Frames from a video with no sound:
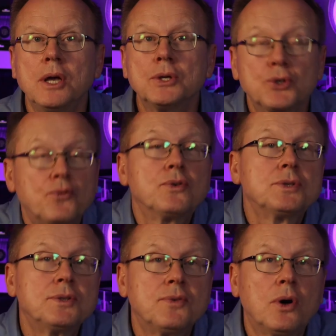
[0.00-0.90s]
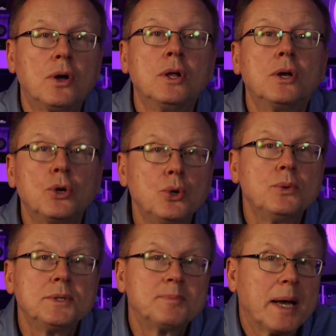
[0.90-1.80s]
So first of all,
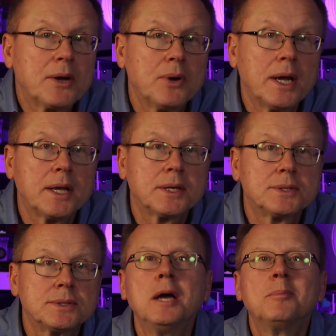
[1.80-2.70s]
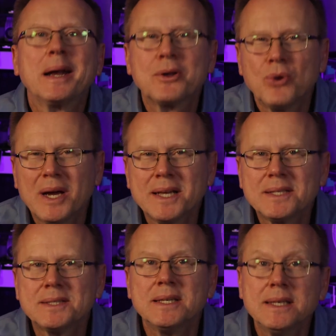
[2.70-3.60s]
who is Micronics?
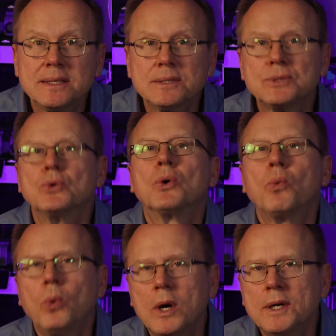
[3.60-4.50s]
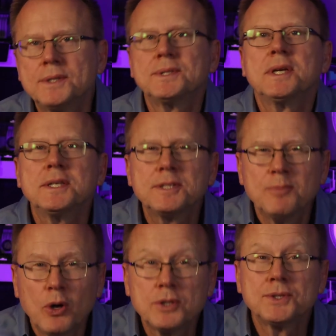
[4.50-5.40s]
Micronics is or was a small